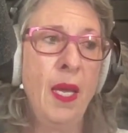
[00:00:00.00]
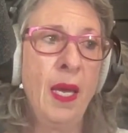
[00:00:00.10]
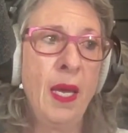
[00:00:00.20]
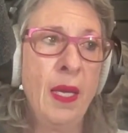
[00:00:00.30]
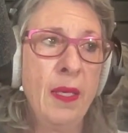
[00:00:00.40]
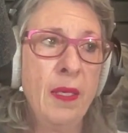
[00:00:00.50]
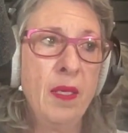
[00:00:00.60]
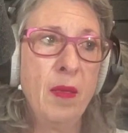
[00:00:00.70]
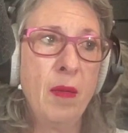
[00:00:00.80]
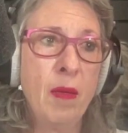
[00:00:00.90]

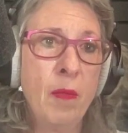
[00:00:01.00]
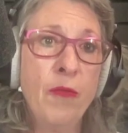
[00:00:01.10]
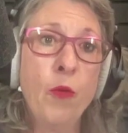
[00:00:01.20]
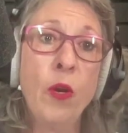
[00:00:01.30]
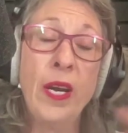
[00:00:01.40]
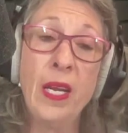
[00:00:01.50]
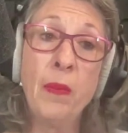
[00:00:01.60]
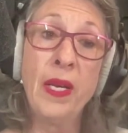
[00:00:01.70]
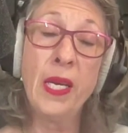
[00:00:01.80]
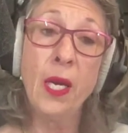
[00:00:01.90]
And before
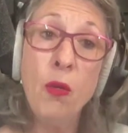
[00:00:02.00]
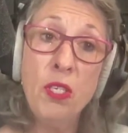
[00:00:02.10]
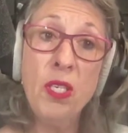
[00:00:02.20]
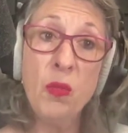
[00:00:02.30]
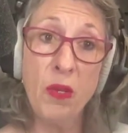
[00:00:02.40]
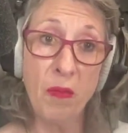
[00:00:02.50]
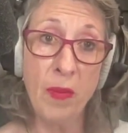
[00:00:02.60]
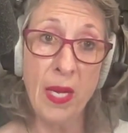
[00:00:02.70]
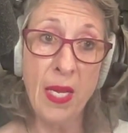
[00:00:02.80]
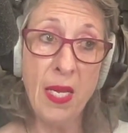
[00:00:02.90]
anybody coaches with
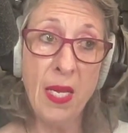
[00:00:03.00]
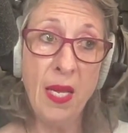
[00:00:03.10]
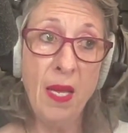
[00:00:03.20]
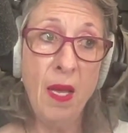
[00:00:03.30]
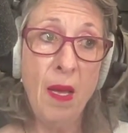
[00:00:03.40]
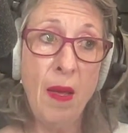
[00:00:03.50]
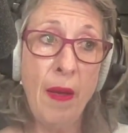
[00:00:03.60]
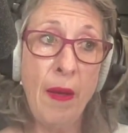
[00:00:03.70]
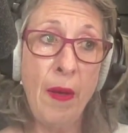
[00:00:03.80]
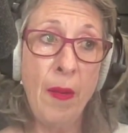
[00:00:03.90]
me,
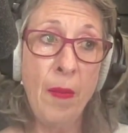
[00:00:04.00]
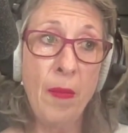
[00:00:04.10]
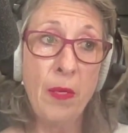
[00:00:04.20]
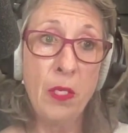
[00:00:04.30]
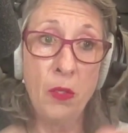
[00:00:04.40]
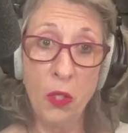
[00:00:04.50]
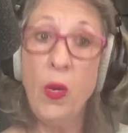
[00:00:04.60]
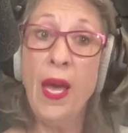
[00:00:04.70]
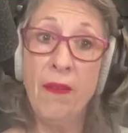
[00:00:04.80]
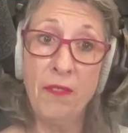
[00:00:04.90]
um, you
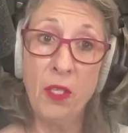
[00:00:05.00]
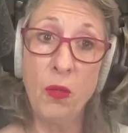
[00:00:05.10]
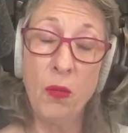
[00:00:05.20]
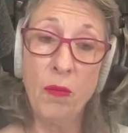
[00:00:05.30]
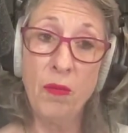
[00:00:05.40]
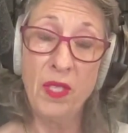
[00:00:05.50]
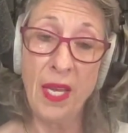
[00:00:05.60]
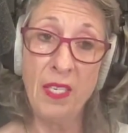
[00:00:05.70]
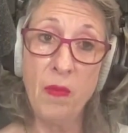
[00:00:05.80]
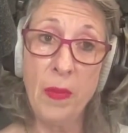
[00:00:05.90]
do have to
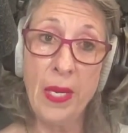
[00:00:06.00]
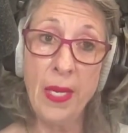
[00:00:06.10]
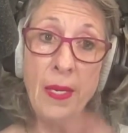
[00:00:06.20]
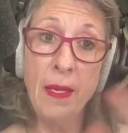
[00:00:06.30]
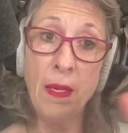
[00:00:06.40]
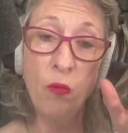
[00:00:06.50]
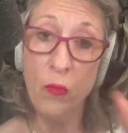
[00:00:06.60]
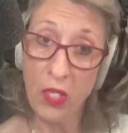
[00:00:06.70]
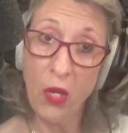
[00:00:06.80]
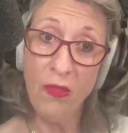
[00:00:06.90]
send me
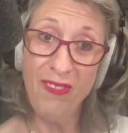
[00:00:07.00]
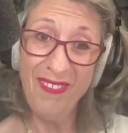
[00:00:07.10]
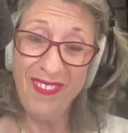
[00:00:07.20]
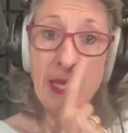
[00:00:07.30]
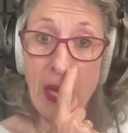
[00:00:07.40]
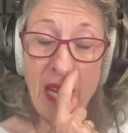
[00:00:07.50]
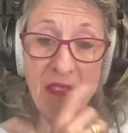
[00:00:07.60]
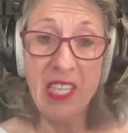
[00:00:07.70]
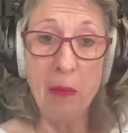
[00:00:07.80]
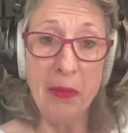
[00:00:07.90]
room tone. And I have
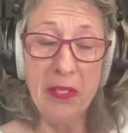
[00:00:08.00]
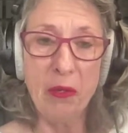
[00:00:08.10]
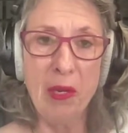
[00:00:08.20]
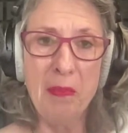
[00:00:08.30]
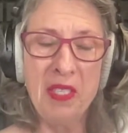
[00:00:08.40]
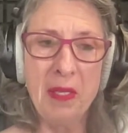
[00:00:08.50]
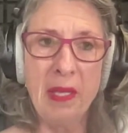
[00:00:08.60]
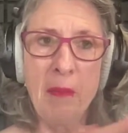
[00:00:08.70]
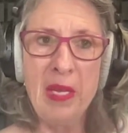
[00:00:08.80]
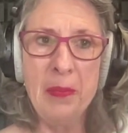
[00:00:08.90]
sample scripts
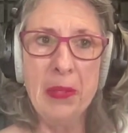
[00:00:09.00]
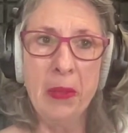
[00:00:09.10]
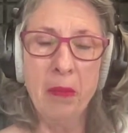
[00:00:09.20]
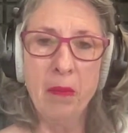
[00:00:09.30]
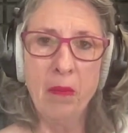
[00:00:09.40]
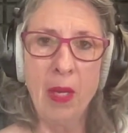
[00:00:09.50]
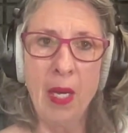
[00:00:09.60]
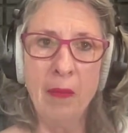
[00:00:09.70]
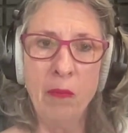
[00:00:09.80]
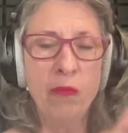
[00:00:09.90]
that people
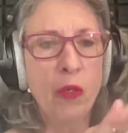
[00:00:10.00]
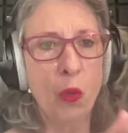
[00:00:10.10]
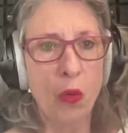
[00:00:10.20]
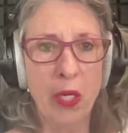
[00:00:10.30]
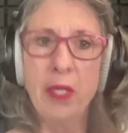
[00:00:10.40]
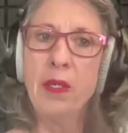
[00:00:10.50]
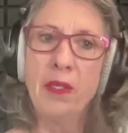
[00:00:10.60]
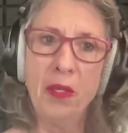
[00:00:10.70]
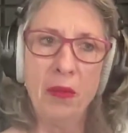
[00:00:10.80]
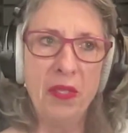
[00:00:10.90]
um, record
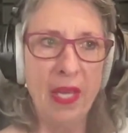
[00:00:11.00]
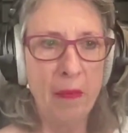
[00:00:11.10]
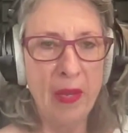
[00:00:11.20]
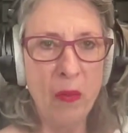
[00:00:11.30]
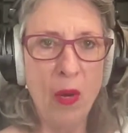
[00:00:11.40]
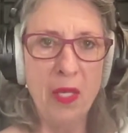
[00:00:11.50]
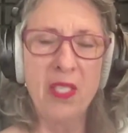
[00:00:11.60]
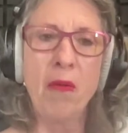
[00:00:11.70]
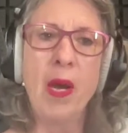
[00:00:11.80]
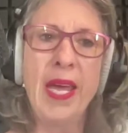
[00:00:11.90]
to send me one.
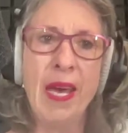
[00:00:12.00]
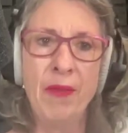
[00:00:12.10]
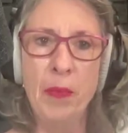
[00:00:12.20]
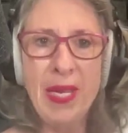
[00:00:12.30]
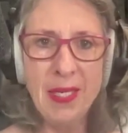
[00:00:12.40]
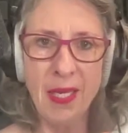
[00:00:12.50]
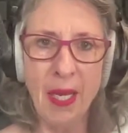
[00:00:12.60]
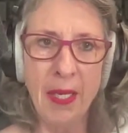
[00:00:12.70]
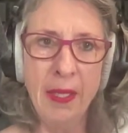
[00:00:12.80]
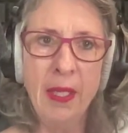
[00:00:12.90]
So I have a
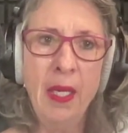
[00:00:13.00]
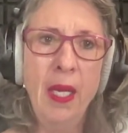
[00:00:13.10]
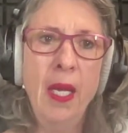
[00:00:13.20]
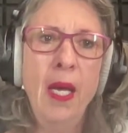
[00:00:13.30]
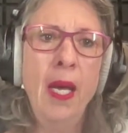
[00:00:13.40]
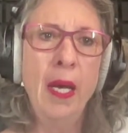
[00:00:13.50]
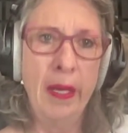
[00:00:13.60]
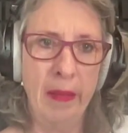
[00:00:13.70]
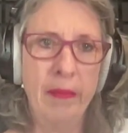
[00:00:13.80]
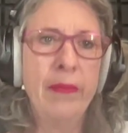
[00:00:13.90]
baseline,
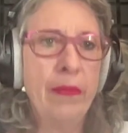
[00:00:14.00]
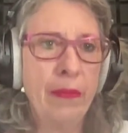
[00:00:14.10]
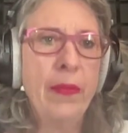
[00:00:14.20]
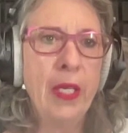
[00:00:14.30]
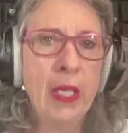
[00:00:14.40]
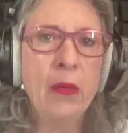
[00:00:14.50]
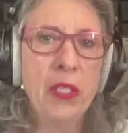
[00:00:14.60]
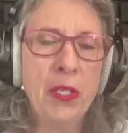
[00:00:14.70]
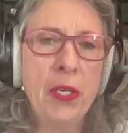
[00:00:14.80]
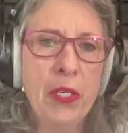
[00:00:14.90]
um, you know,
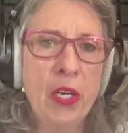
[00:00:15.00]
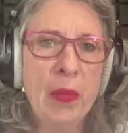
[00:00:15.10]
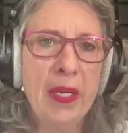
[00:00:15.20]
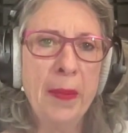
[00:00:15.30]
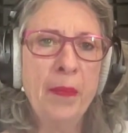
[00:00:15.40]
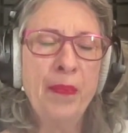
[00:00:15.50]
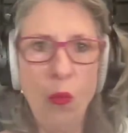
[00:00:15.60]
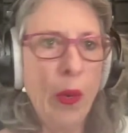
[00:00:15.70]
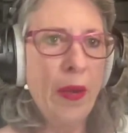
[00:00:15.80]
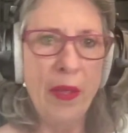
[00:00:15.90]
to determine
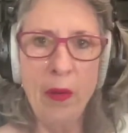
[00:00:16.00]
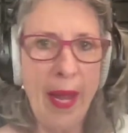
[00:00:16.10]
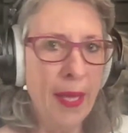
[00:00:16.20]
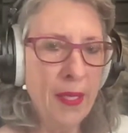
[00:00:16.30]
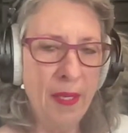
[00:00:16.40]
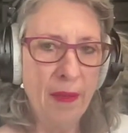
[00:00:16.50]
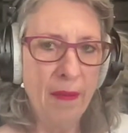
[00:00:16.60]
where they're at,